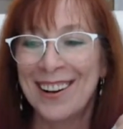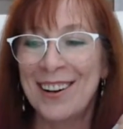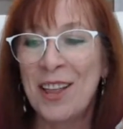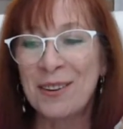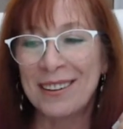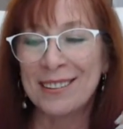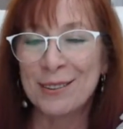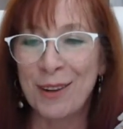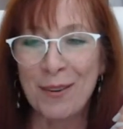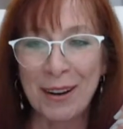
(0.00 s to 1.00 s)
Another
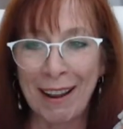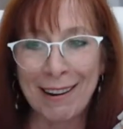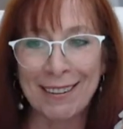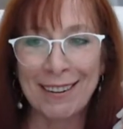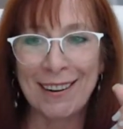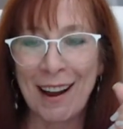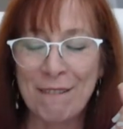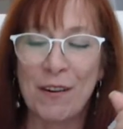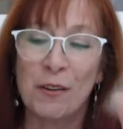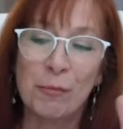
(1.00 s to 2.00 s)
reason why we like our little
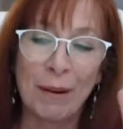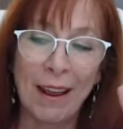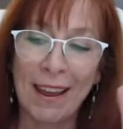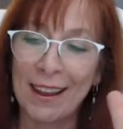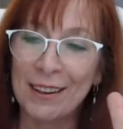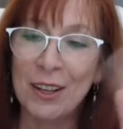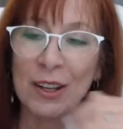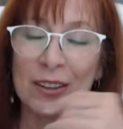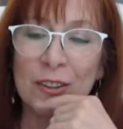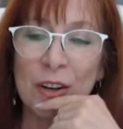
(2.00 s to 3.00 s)
iPhones. But hey,
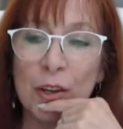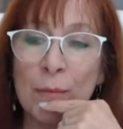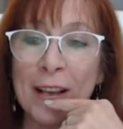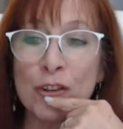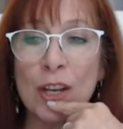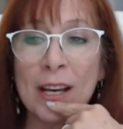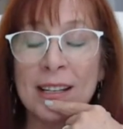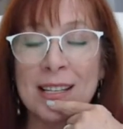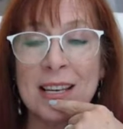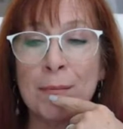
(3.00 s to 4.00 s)
you might check
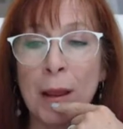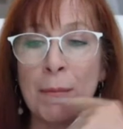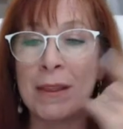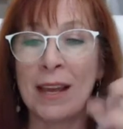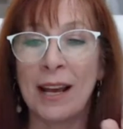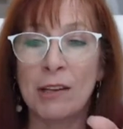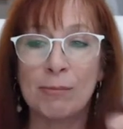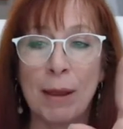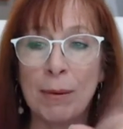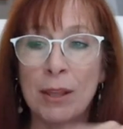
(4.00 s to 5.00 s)
and see maybe
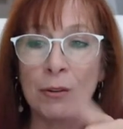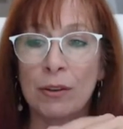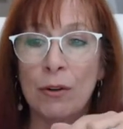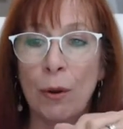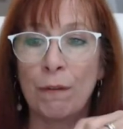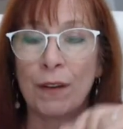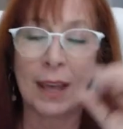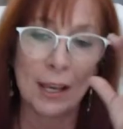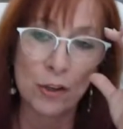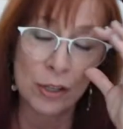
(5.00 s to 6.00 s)
there's a
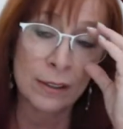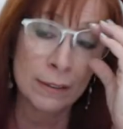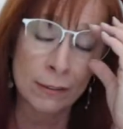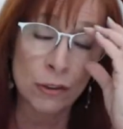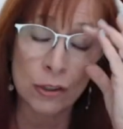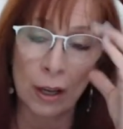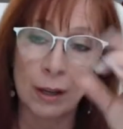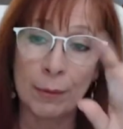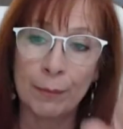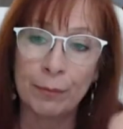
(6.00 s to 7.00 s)
notifications
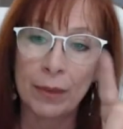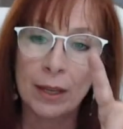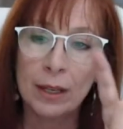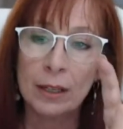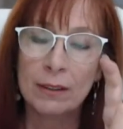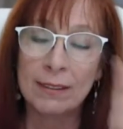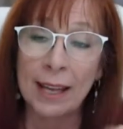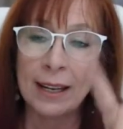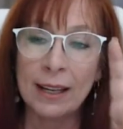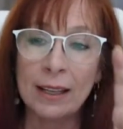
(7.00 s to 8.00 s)

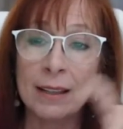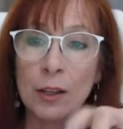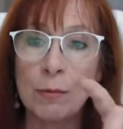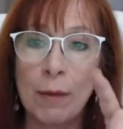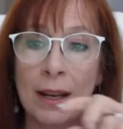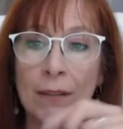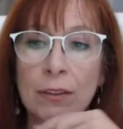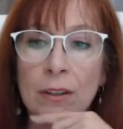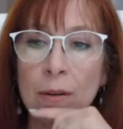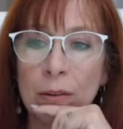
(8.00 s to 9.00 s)
setting that you might have
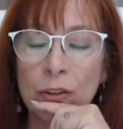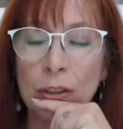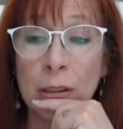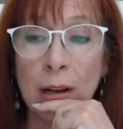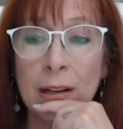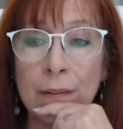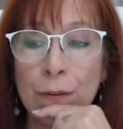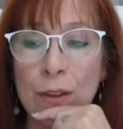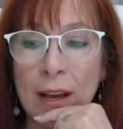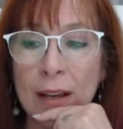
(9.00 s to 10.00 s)
to turn on
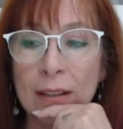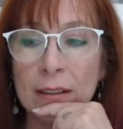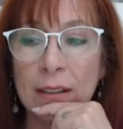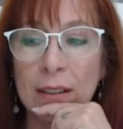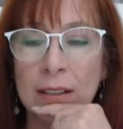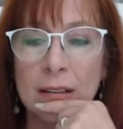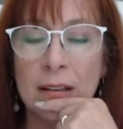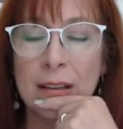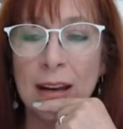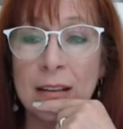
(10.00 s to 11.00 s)
for that.
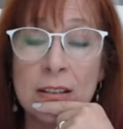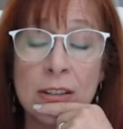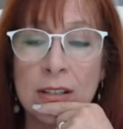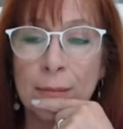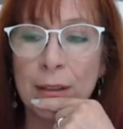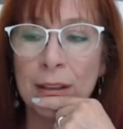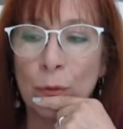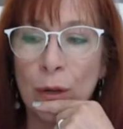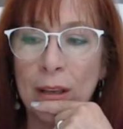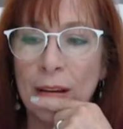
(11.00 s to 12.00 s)
That is just something
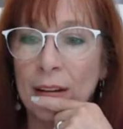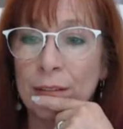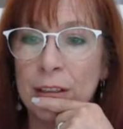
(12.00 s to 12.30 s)
that we have.